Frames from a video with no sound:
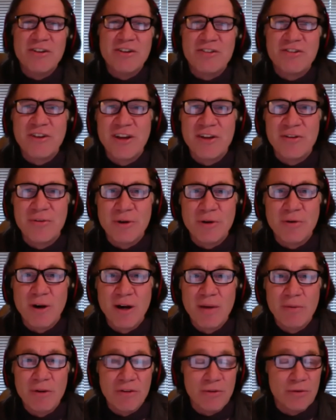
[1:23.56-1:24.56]
exchange
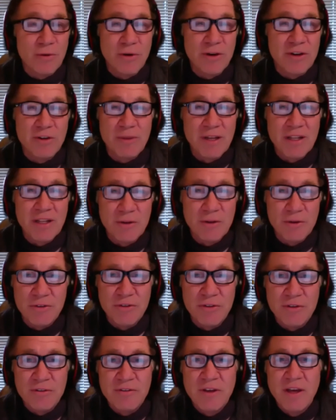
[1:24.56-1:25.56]
requirements are going to be
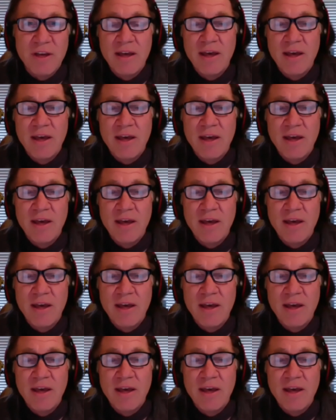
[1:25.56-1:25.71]
elusive,